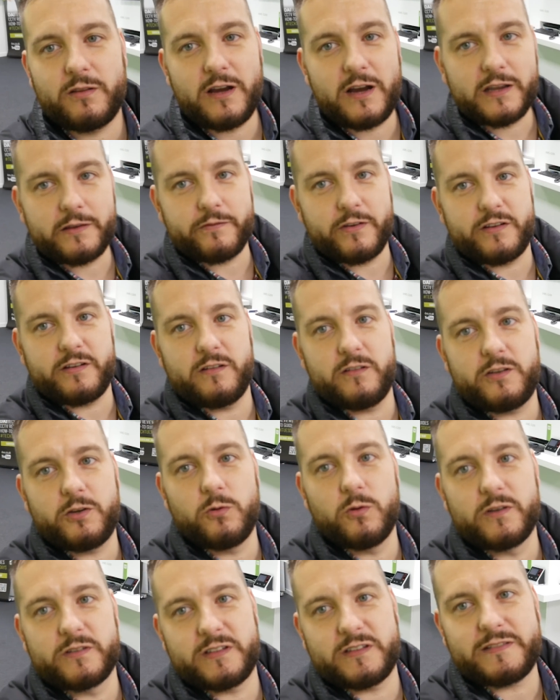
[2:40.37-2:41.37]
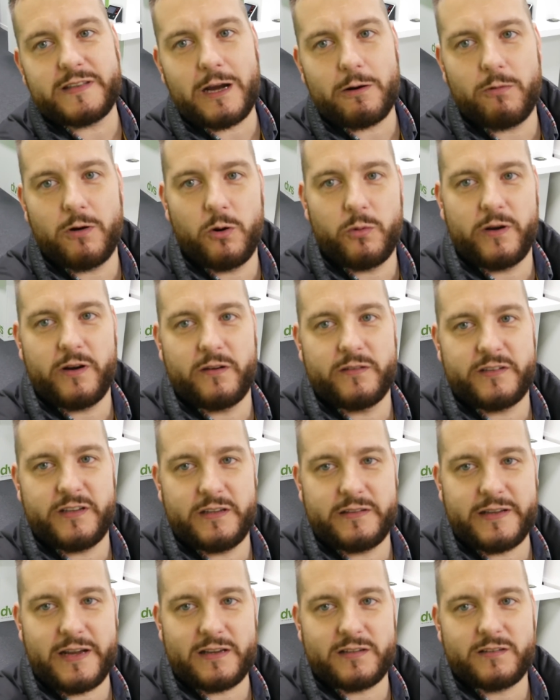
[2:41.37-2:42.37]
the Hikvision Tools is downloaded onto
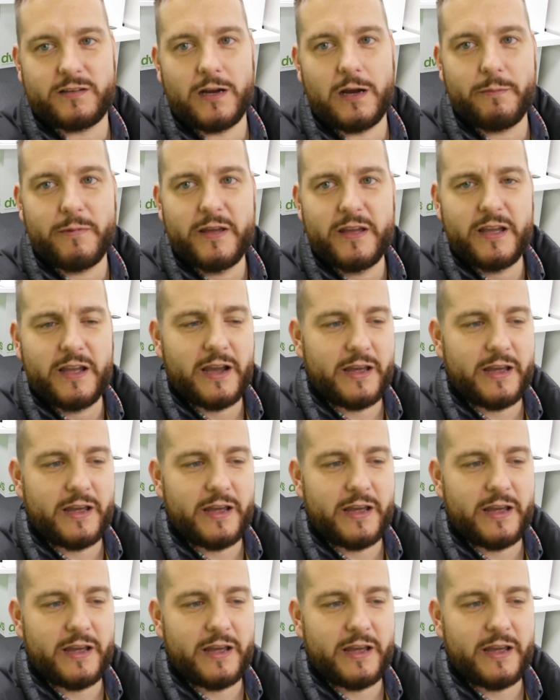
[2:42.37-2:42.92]
your desktop,